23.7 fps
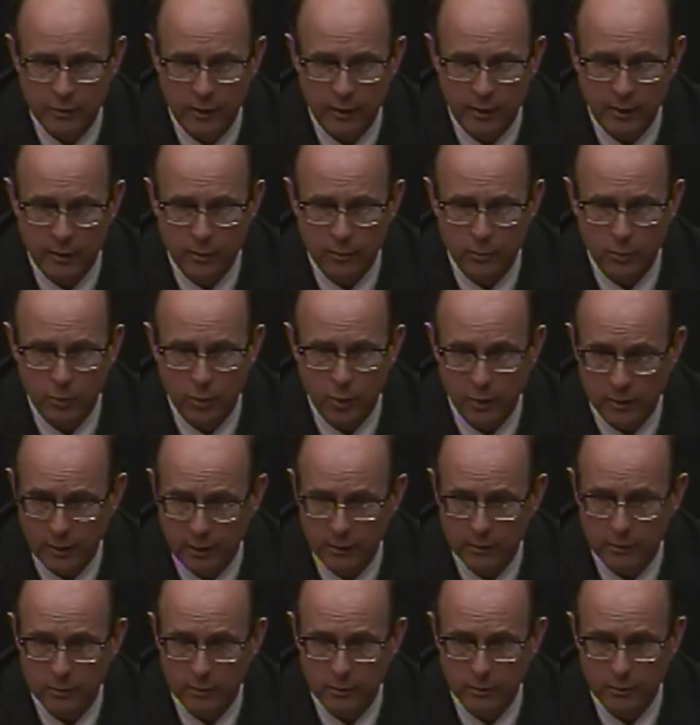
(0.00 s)
and
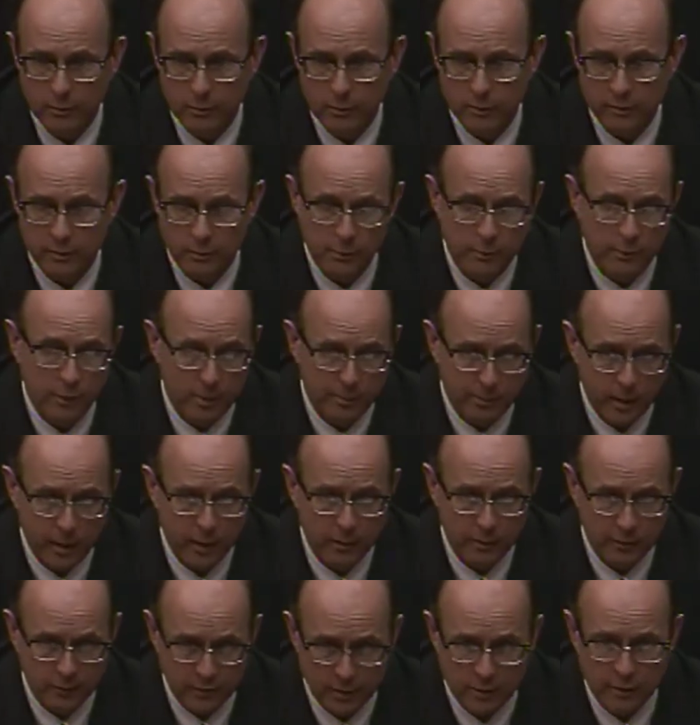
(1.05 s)
working with some of our
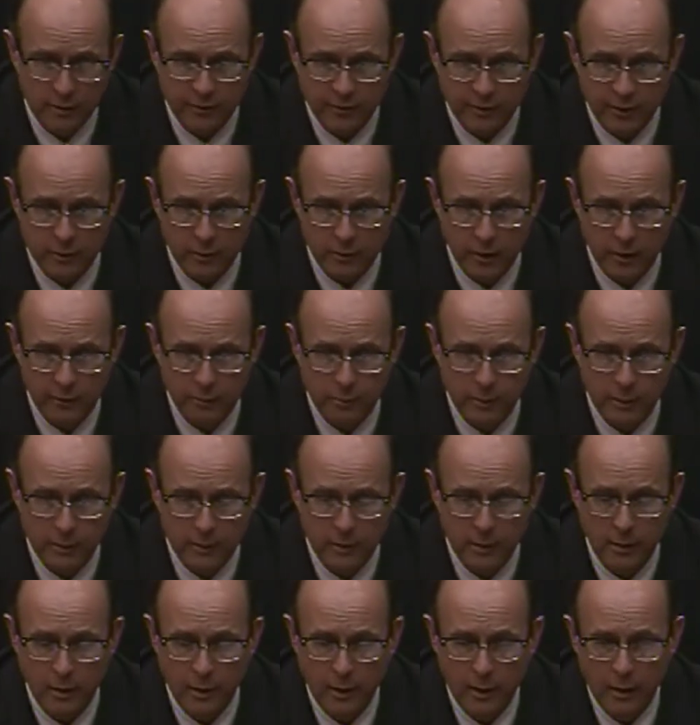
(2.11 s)
partners in the federal government,